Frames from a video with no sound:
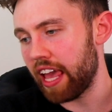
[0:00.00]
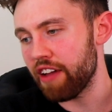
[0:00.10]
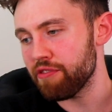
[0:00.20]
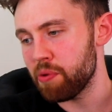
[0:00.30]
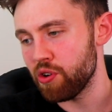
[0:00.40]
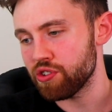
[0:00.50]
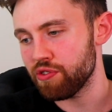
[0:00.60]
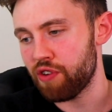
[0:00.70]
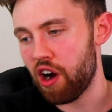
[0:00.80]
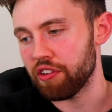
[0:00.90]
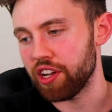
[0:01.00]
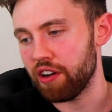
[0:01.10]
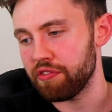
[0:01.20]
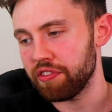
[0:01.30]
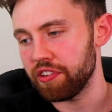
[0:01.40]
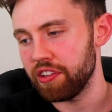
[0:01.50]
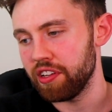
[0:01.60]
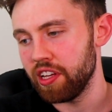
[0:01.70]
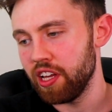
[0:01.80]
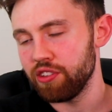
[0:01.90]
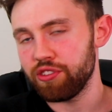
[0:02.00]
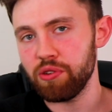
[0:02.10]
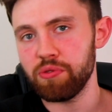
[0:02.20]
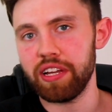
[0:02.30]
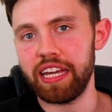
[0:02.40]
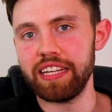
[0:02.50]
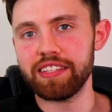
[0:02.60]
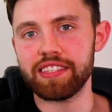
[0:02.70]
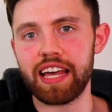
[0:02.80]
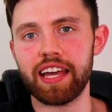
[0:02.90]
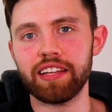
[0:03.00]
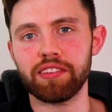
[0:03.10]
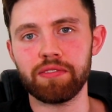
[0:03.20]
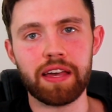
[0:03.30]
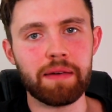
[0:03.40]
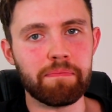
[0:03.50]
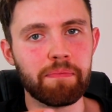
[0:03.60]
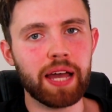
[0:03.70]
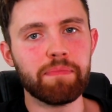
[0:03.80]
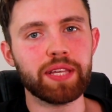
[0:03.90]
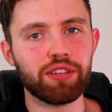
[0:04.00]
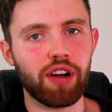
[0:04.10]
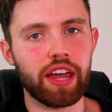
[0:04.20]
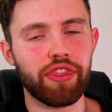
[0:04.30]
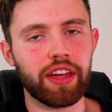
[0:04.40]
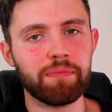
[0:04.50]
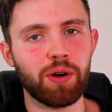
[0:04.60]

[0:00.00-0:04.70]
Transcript: if pushed far enough. So he is saying that it might be the right thing,